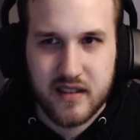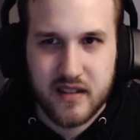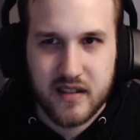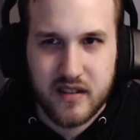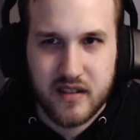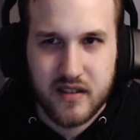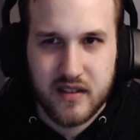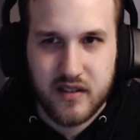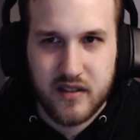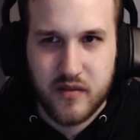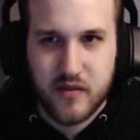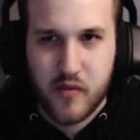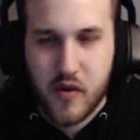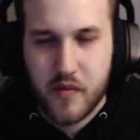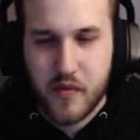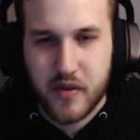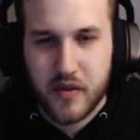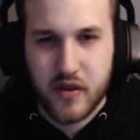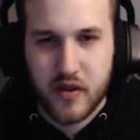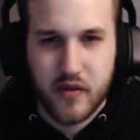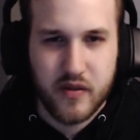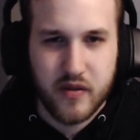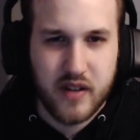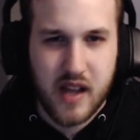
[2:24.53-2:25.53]
you won't be
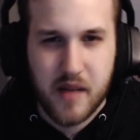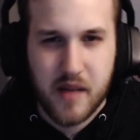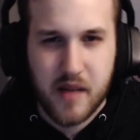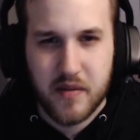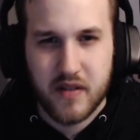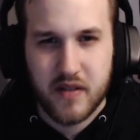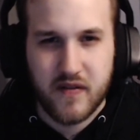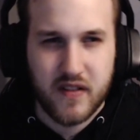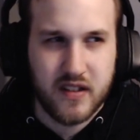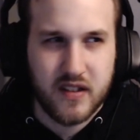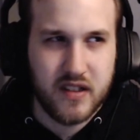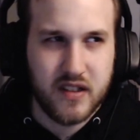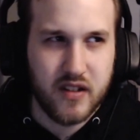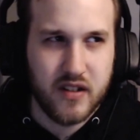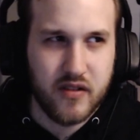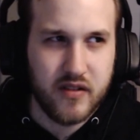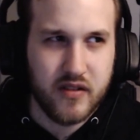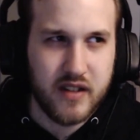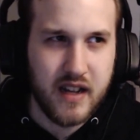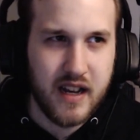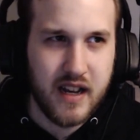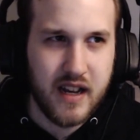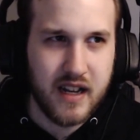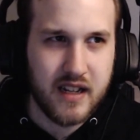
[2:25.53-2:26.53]
doing damage for 0
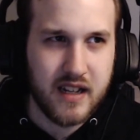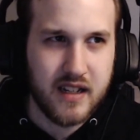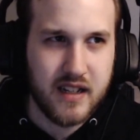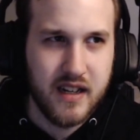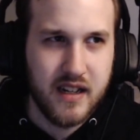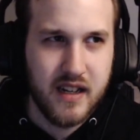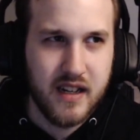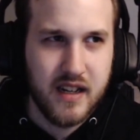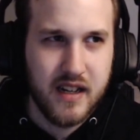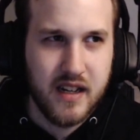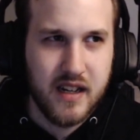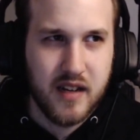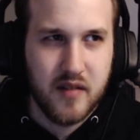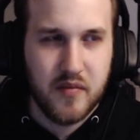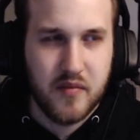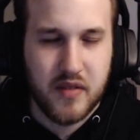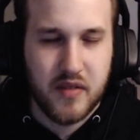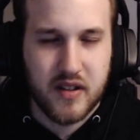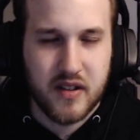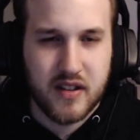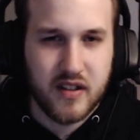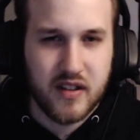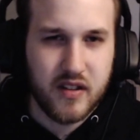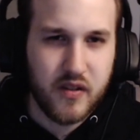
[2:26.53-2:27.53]
attack, but
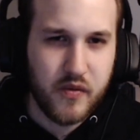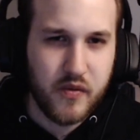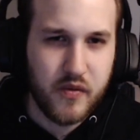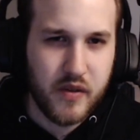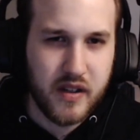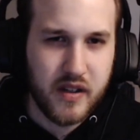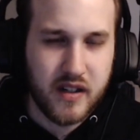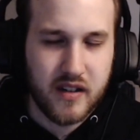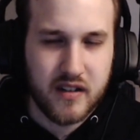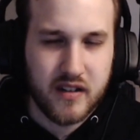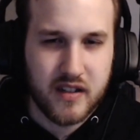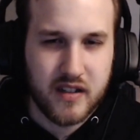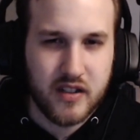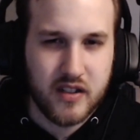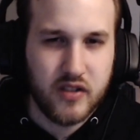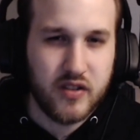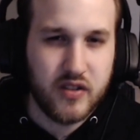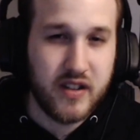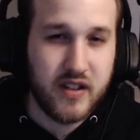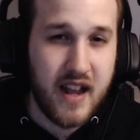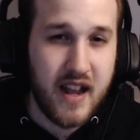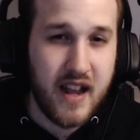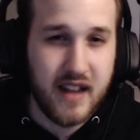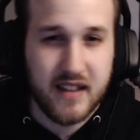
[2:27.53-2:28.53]
it's a little weird because you
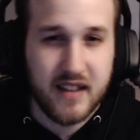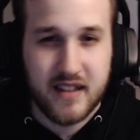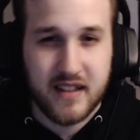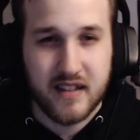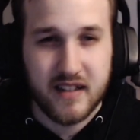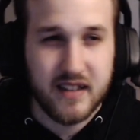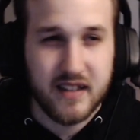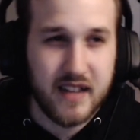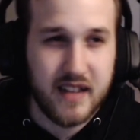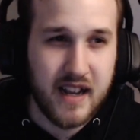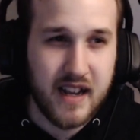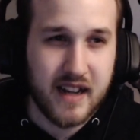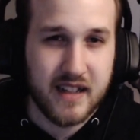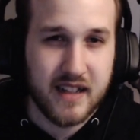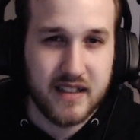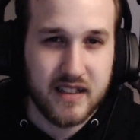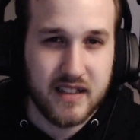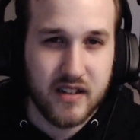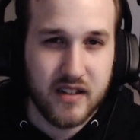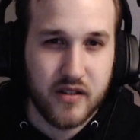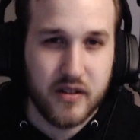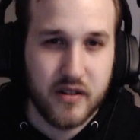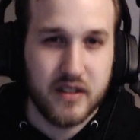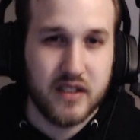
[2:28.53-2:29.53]
can still attack at
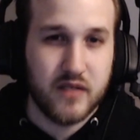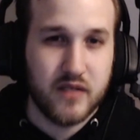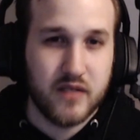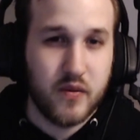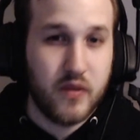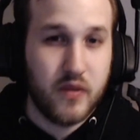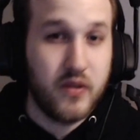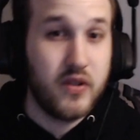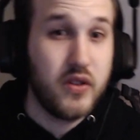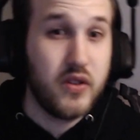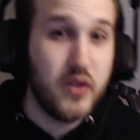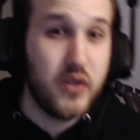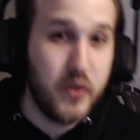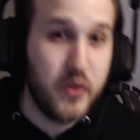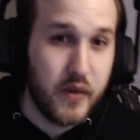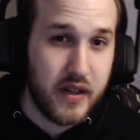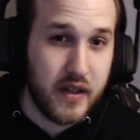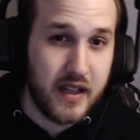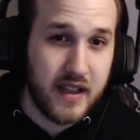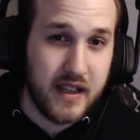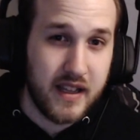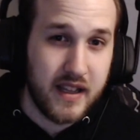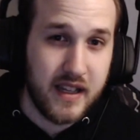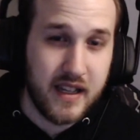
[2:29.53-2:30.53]
0. It just won't do
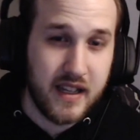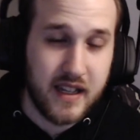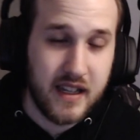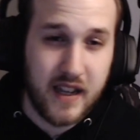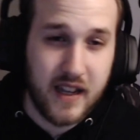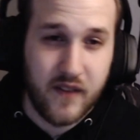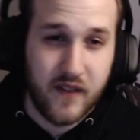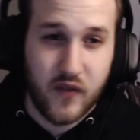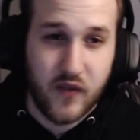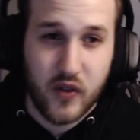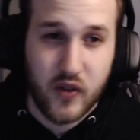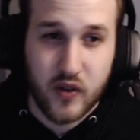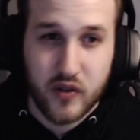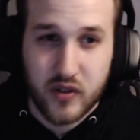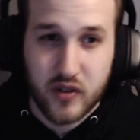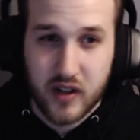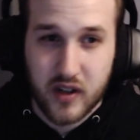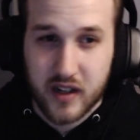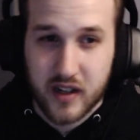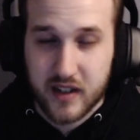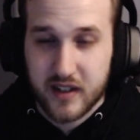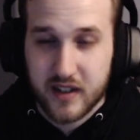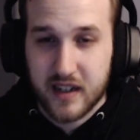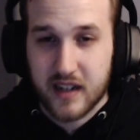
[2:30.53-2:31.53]
anything if you try
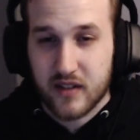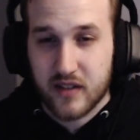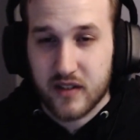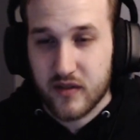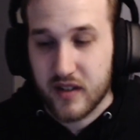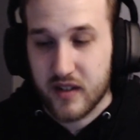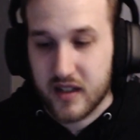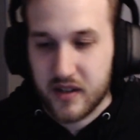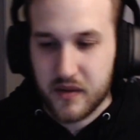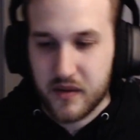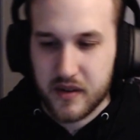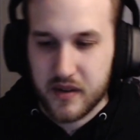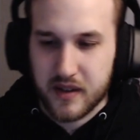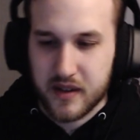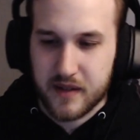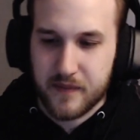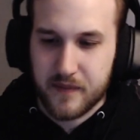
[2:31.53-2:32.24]
to attack directly with it.